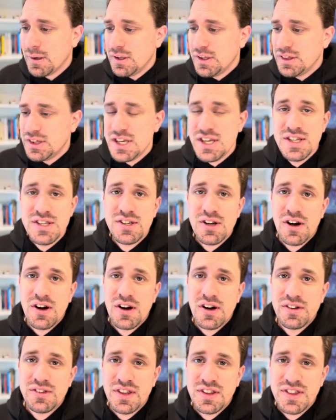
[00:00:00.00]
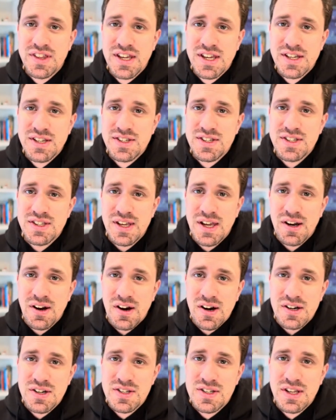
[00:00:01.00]
These are the things that
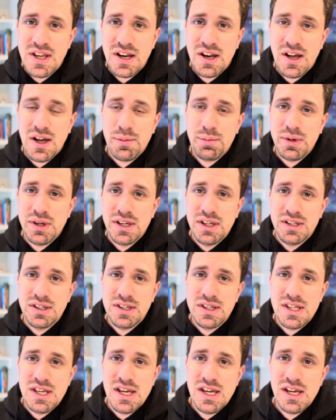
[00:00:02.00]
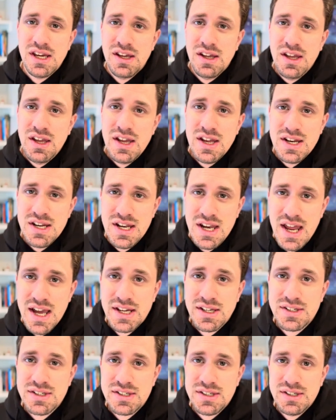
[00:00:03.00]
are set up in the
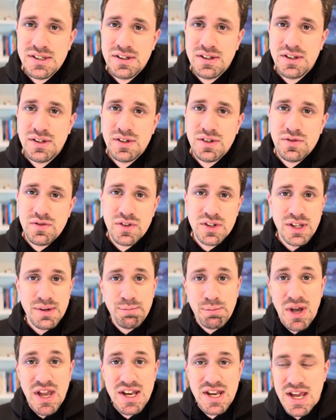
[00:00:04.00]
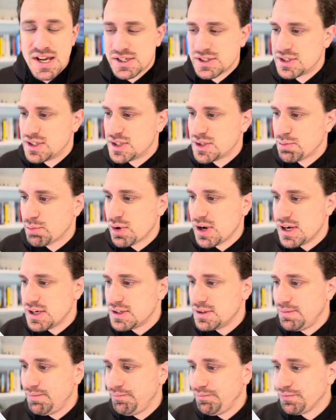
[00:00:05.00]
next, for the, my next
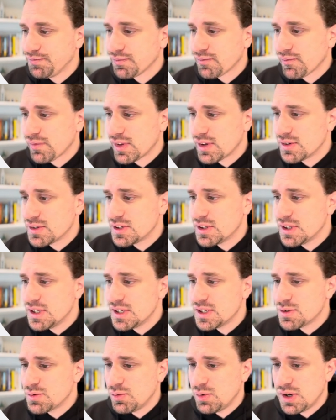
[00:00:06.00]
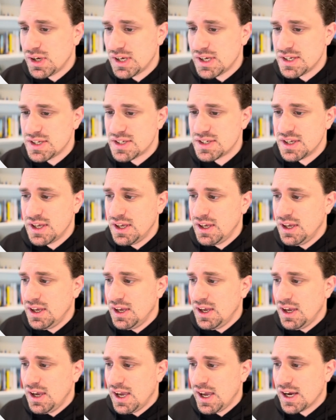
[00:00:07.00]
sprint. So this was
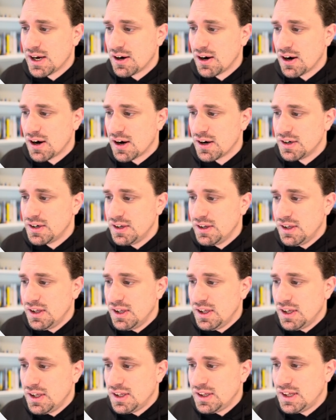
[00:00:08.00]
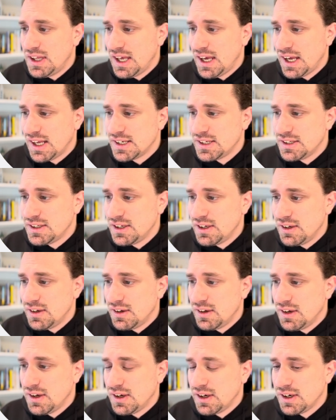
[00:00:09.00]
a card that
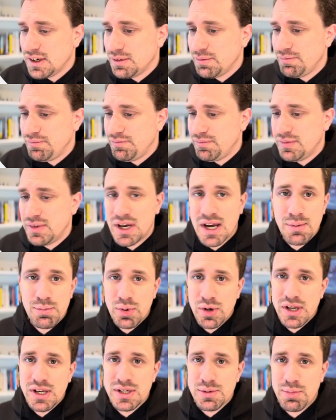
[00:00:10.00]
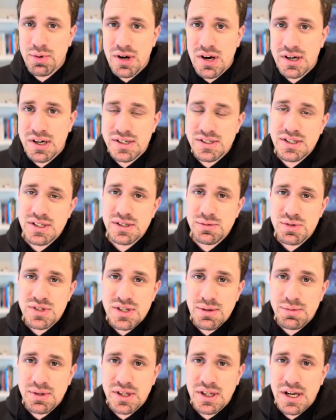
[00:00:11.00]
uh, that I put into progress because it was
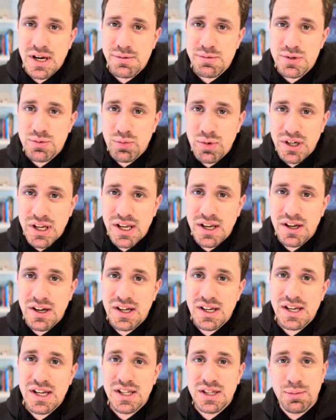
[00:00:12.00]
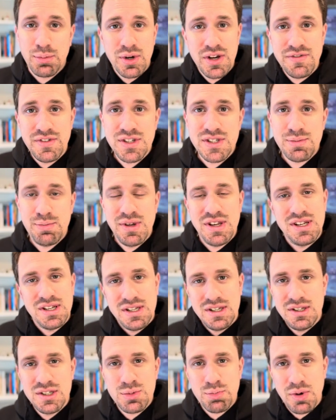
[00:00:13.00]
something that I was working on in the previous spin,
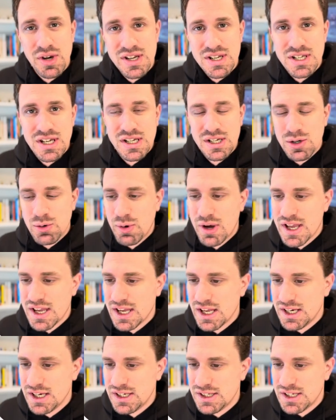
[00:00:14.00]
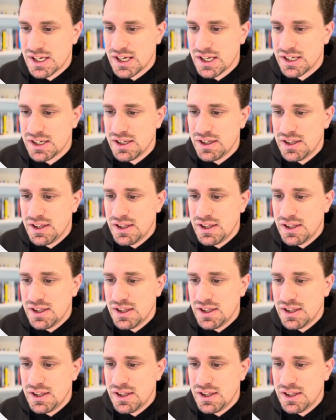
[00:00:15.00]
sprint, didn't quite get it done.